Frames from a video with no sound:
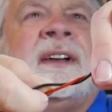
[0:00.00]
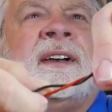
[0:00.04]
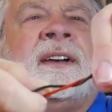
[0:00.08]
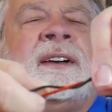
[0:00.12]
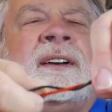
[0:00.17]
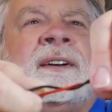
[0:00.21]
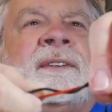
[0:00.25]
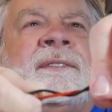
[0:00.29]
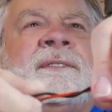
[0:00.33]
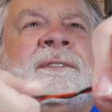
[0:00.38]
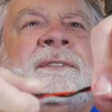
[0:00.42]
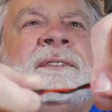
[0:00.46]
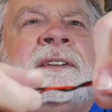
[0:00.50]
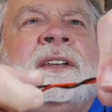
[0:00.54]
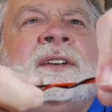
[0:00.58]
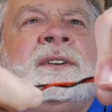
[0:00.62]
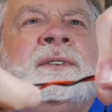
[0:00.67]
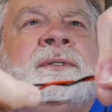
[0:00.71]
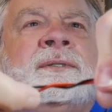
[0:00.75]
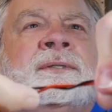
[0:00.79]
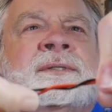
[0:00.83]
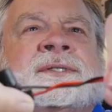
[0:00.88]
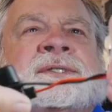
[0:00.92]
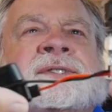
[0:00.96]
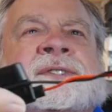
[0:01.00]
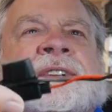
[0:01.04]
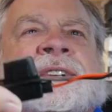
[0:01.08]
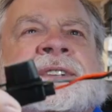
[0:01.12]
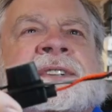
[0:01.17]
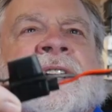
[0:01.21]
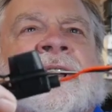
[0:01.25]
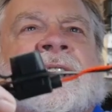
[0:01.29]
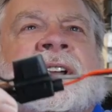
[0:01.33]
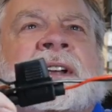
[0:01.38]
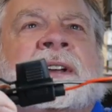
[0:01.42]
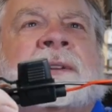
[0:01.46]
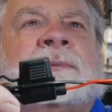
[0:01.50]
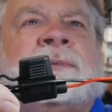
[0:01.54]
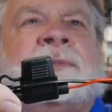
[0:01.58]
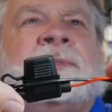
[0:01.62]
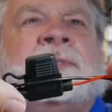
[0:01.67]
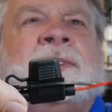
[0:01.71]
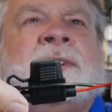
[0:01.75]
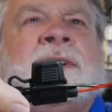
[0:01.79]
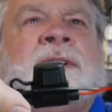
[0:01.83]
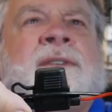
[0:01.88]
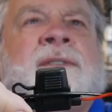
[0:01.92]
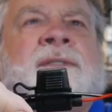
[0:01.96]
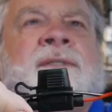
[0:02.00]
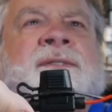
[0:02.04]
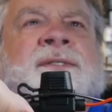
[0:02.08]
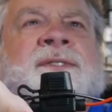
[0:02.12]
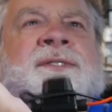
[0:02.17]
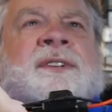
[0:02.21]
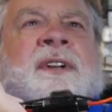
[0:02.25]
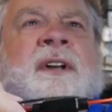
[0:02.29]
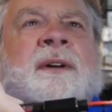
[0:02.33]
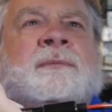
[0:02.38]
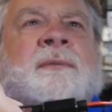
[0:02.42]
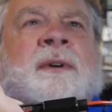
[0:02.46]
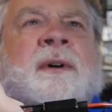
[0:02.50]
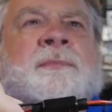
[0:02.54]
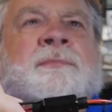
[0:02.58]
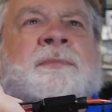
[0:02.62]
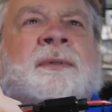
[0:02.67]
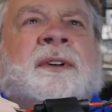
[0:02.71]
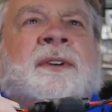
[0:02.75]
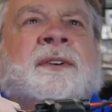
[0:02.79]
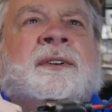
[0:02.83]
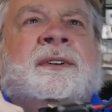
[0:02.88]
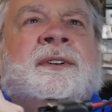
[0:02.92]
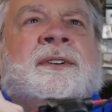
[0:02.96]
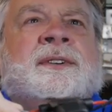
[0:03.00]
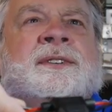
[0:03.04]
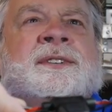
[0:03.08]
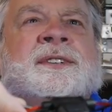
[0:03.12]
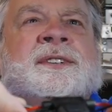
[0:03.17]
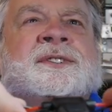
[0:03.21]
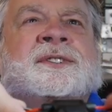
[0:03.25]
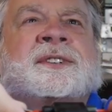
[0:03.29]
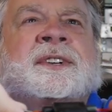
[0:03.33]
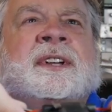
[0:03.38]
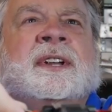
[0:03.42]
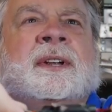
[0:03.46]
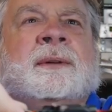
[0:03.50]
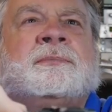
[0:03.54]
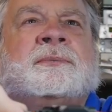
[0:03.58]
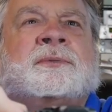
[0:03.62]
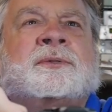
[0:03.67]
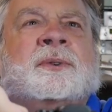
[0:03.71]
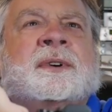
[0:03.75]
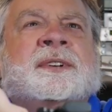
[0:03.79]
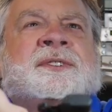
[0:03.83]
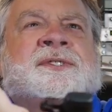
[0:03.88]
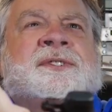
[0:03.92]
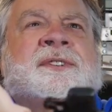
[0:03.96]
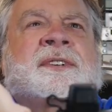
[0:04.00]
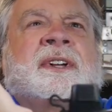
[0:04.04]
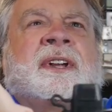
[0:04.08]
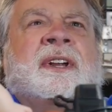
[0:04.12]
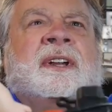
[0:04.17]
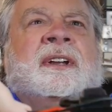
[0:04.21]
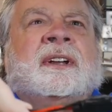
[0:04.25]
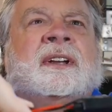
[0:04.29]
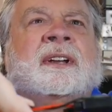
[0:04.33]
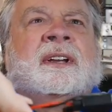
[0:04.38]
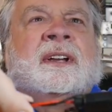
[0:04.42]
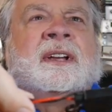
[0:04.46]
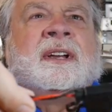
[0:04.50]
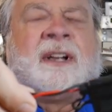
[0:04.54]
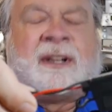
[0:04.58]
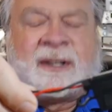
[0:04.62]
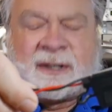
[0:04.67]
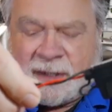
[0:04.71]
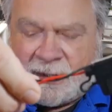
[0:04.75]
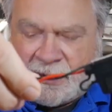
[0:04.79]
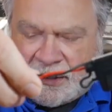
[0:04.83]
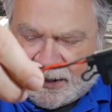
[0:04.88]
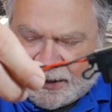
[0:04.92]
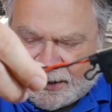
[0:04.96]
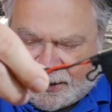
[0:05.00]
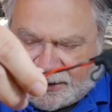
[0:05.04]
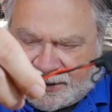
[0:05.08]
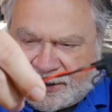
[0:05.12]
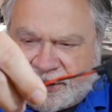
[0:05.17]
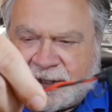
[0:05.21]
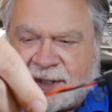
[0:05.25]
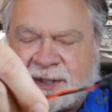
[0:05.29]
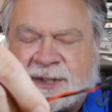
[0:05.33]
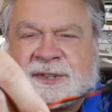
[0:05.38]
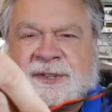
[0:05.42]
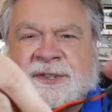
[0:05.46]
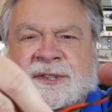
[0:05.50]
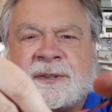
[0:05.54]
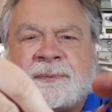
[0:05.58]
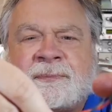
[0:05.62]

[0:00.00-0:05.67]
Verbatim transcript: uh, fuse, the 10 amp fuse come up here and you just keep twisting like this,